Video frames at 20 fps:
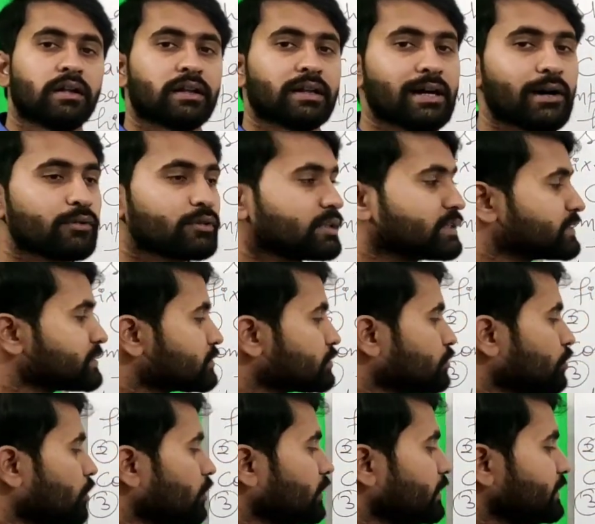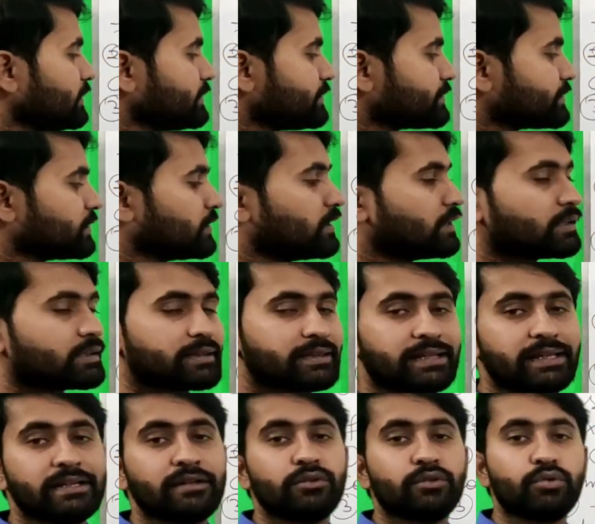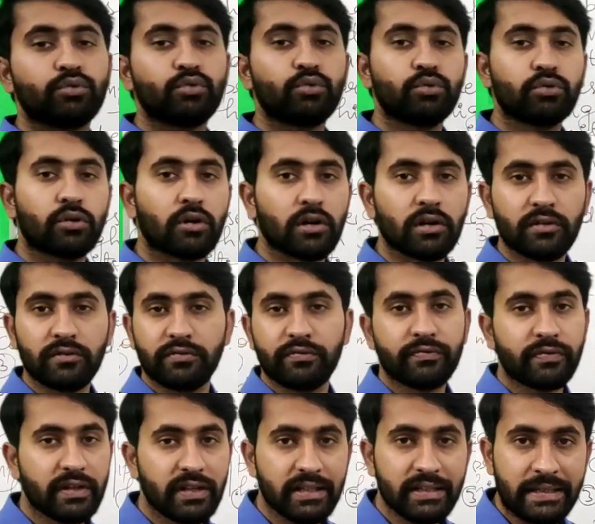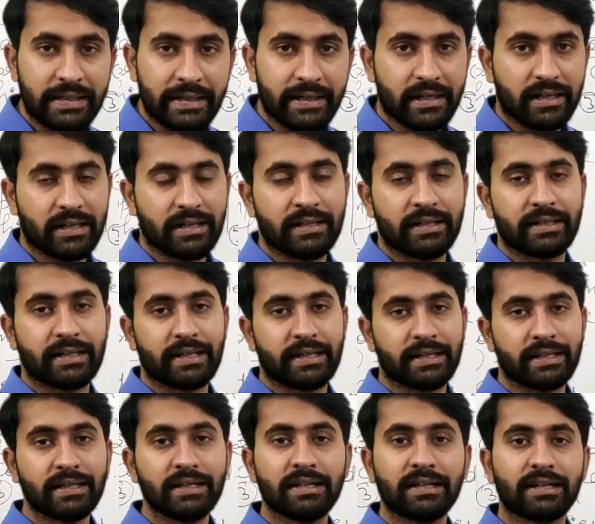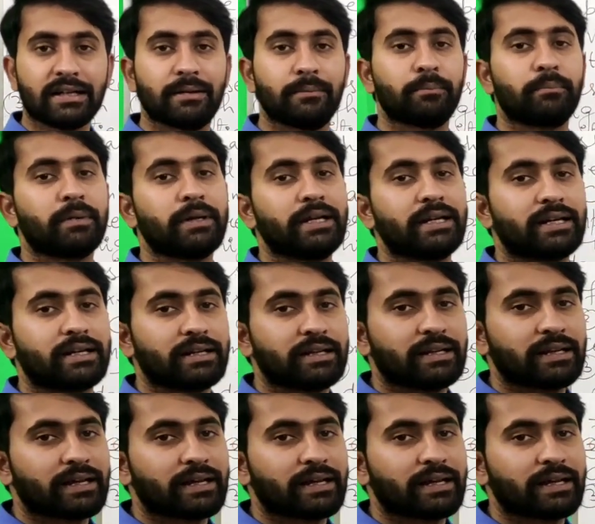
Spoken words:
Now the solids, they do not fill their container completely.